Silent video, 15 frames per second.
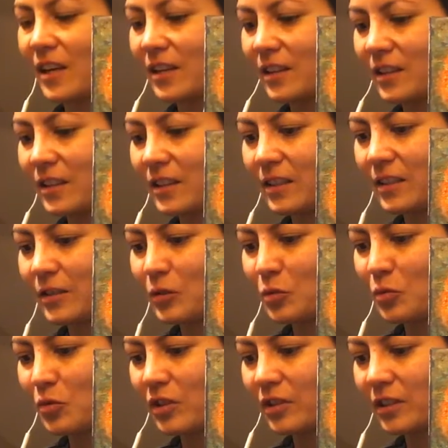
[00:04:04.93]
this is
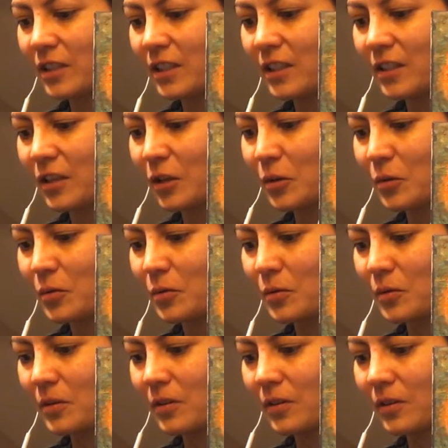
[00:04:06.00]
really
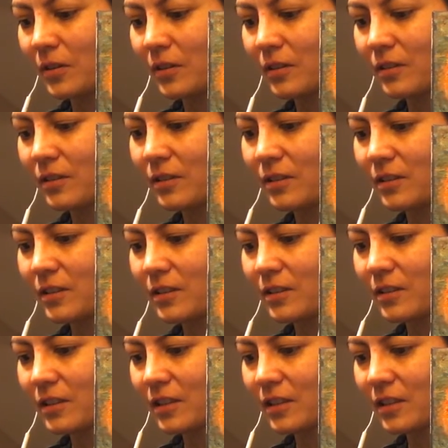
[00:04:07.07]
cool.